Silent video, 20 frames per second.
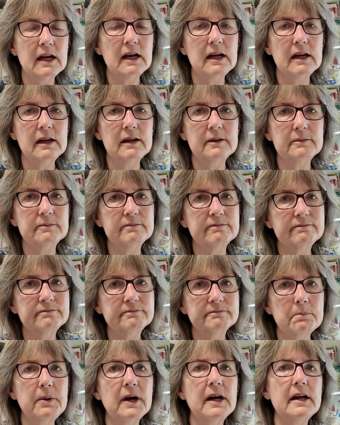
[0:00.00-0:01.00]

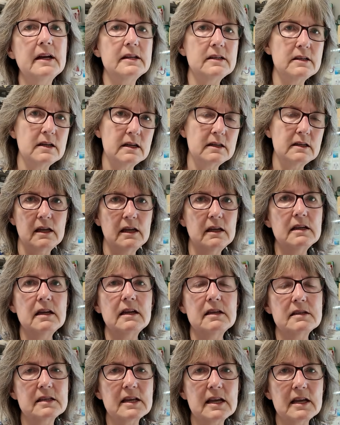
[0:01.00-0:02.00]
But it
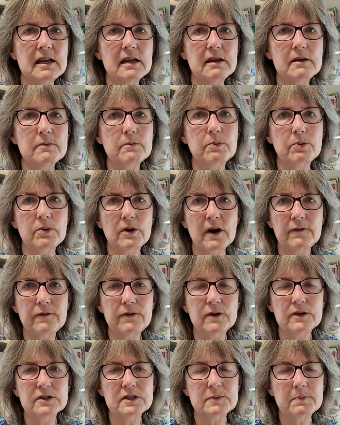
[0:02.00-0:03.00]
is a
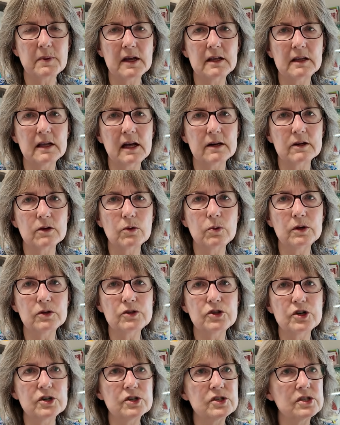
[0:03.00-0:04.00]
preference by a lot of
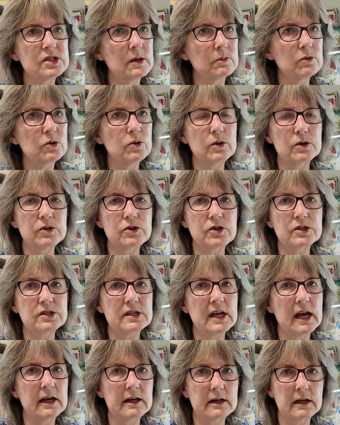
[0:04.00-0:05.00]
quilters. Some
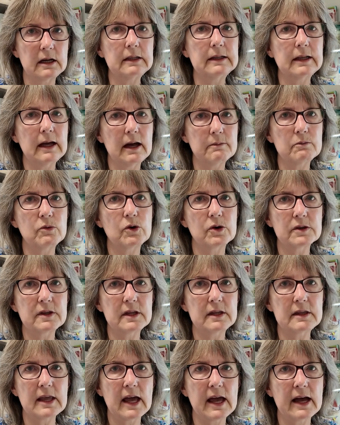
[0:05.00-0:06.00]
quilters add a lot more
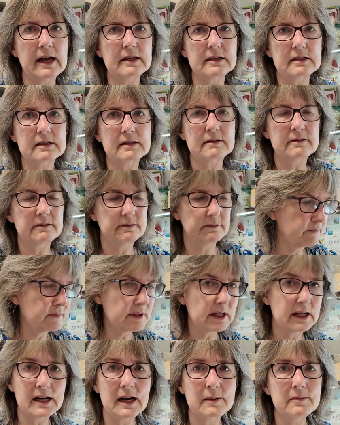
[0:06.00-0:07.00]
than that.
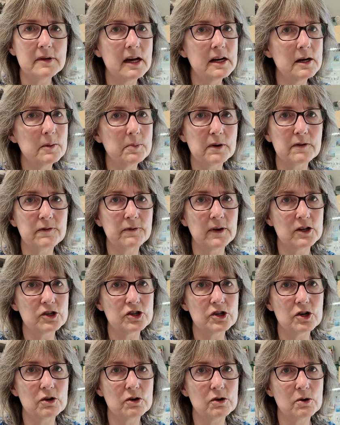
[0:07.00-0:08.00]
And I'm not a
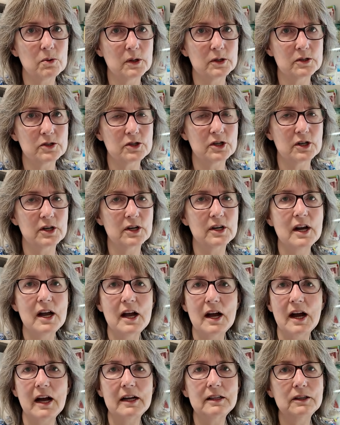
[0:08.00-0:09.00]
professional quilter.
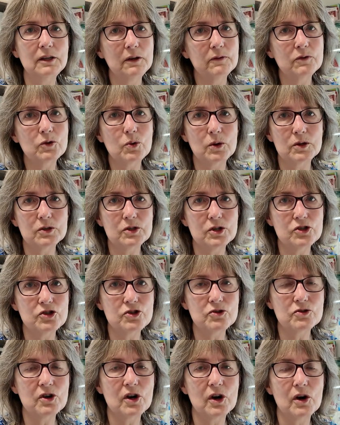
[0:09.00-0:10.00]
I love quilt as
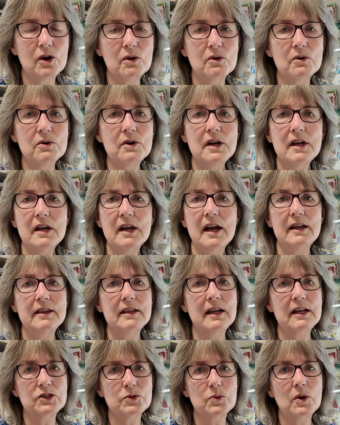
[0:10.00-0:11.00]
you go, and
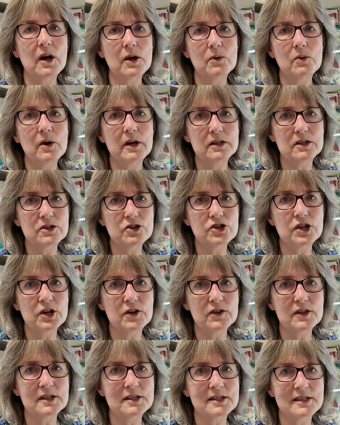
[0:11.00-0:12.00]
that's why I wanted to
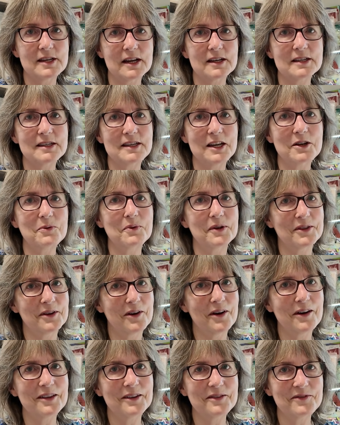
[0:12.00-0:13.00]
share this technique with
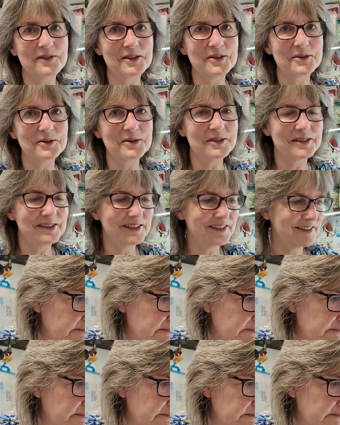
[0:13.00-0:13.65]
all of you.